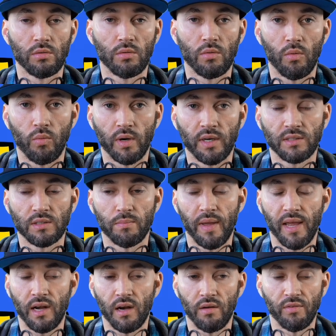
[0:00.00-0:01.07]
what it's
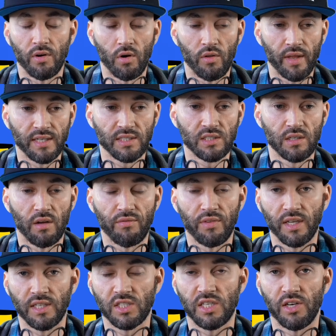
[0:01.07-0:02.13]
made of and all that stuff, the
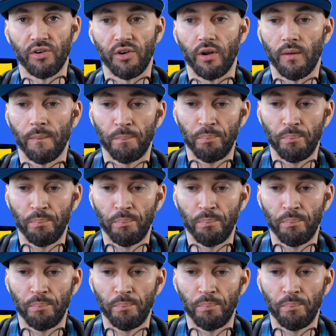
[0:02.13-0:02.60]
exterior.